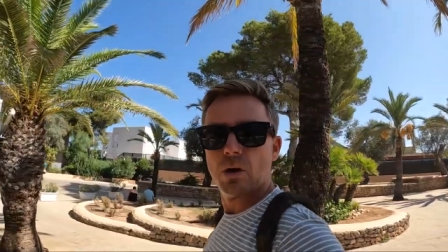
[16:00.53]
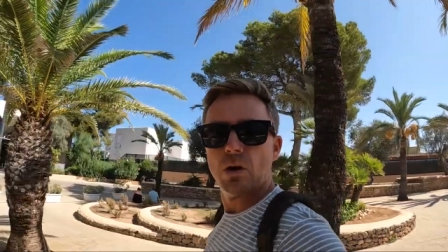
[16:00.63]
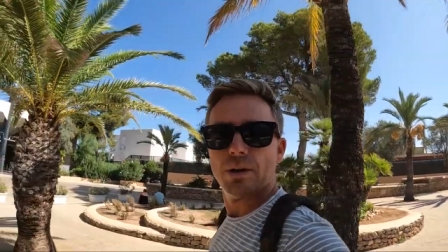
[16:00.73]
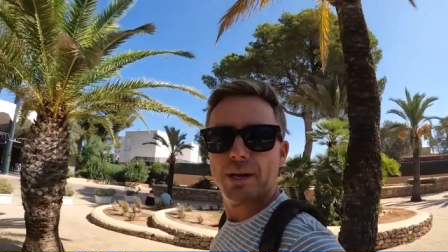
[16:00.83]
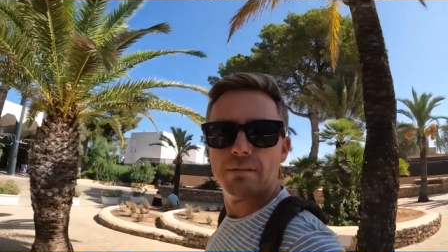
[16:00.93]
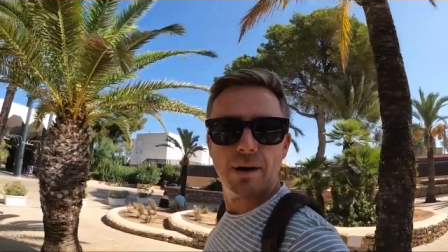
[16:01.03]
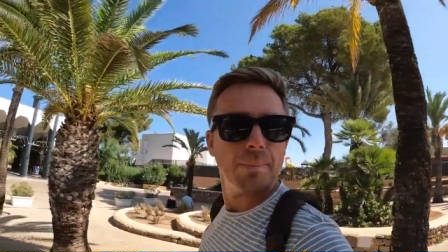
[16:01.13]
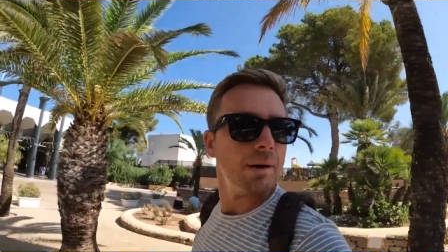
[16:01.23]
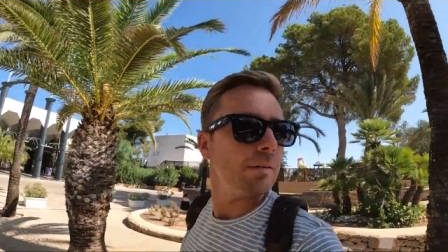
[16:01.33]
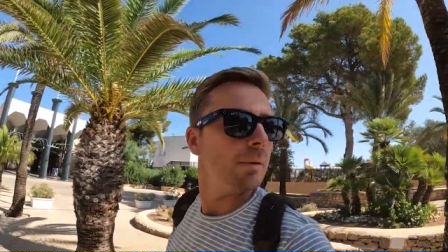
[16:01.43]
a holiday rep.
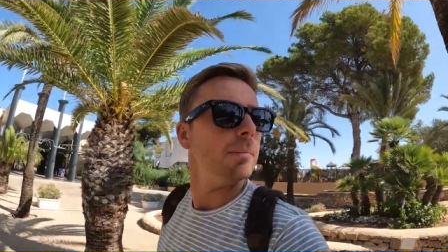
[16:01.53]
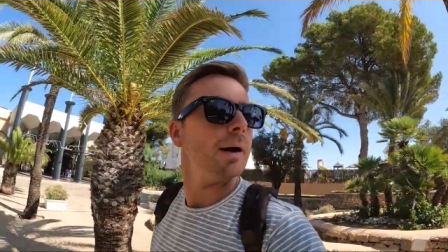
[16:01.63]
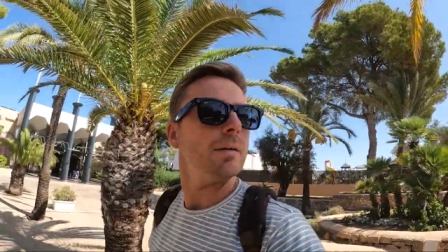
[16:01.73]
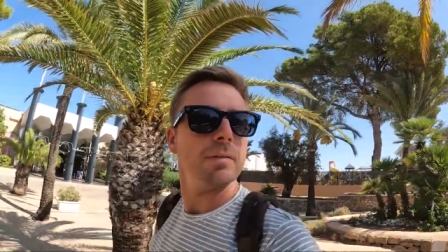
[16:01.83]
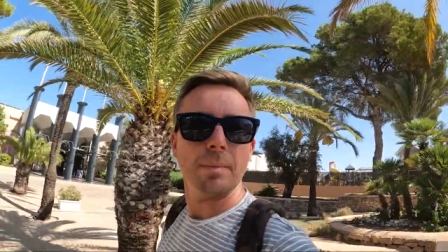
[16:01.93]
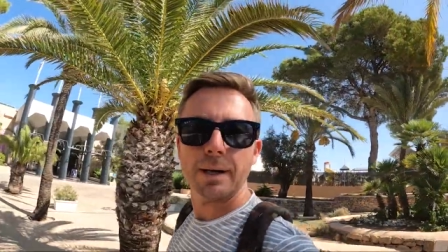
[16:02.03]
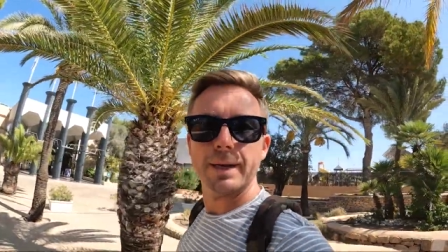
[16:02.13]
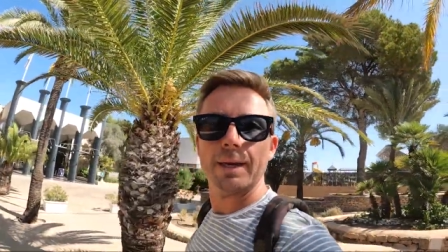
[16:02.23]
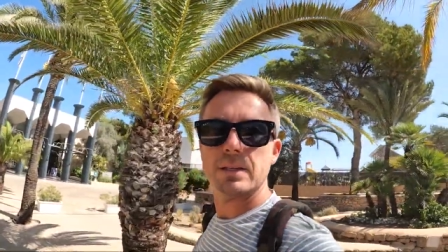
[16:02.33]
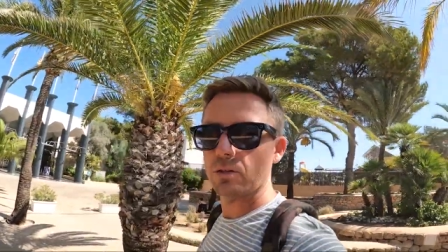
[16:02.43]
I remember having my
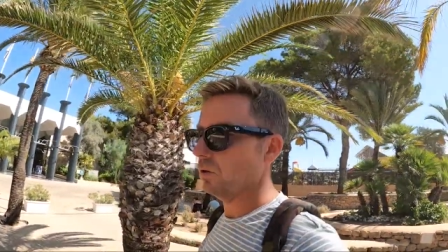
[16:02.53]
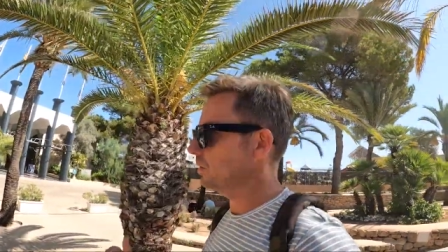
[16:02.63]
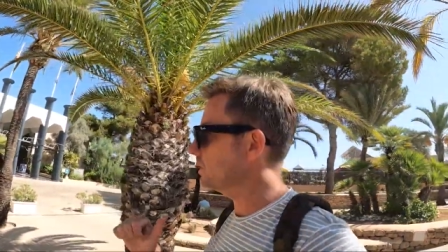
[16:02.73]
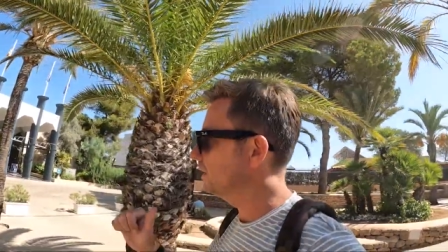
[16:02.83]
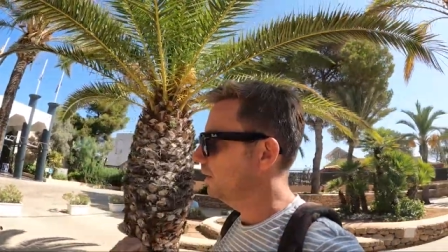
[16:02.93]
AirTours